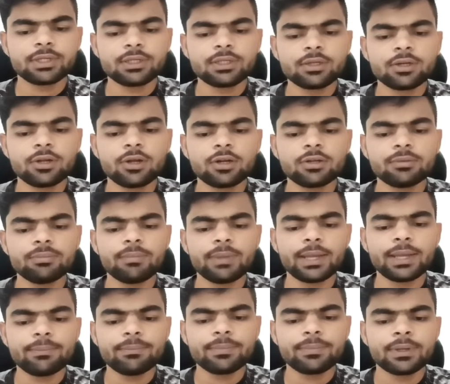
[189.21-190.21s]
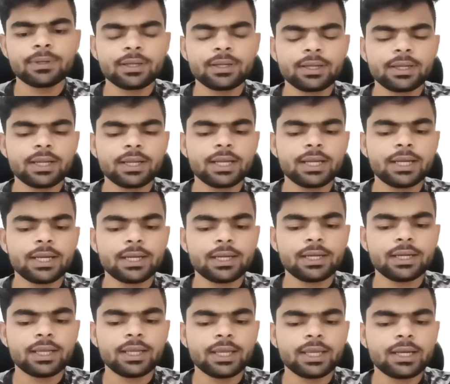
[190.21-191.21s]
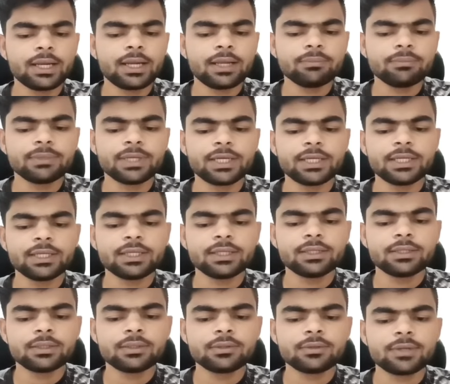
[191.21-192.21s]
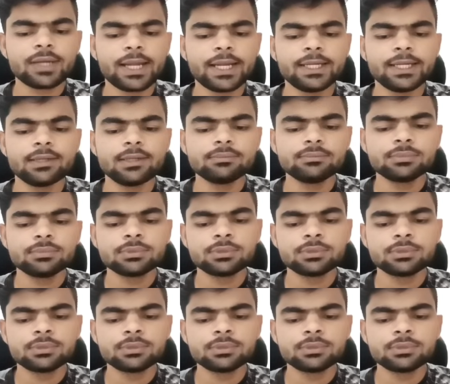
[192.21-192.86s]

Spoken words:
dot map, and here I am getting item.